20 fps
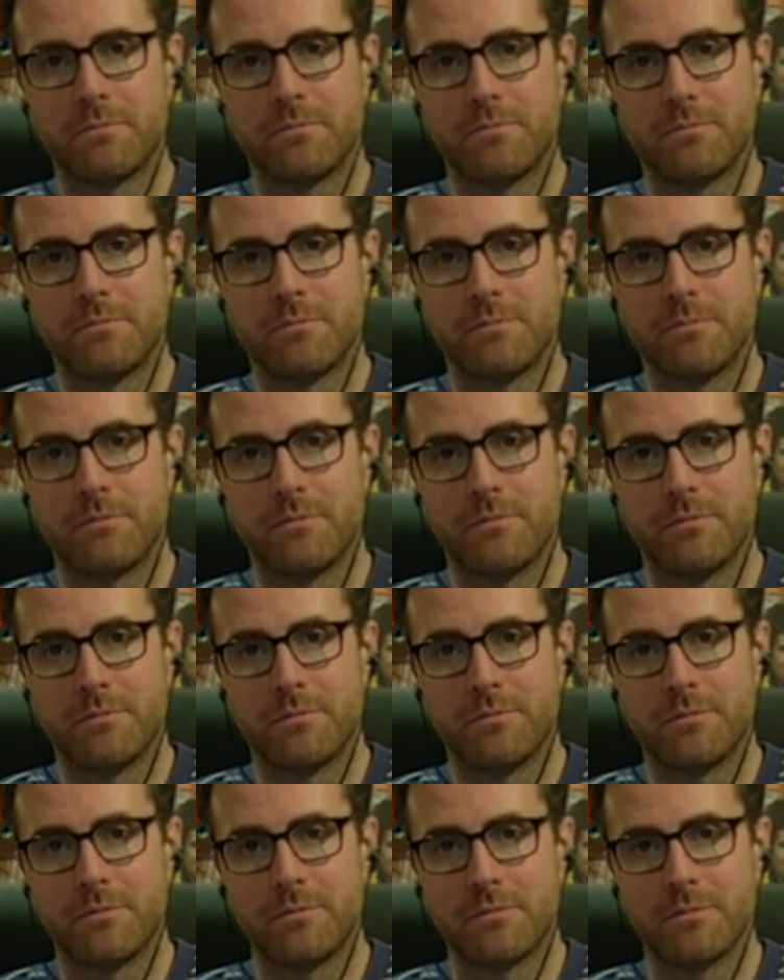
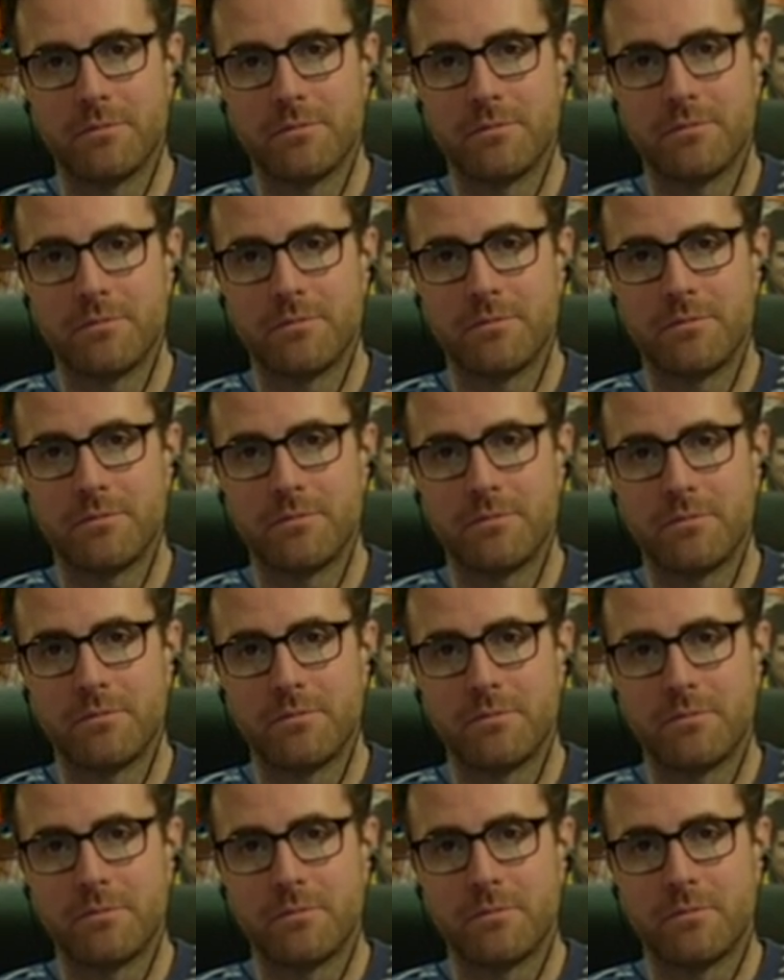
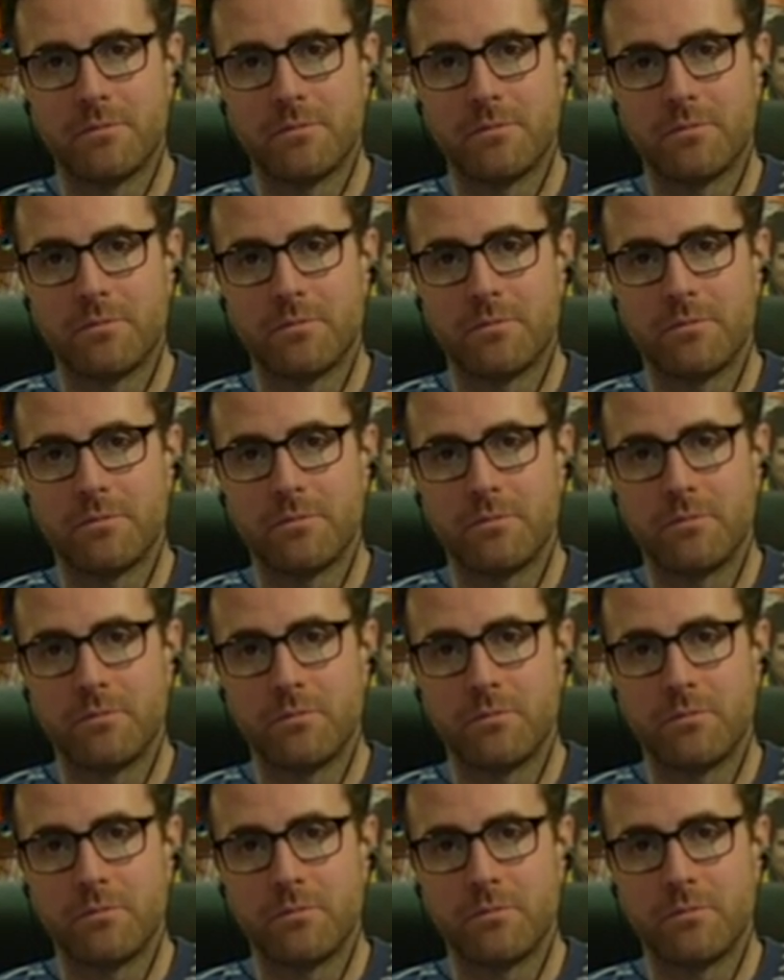(silent)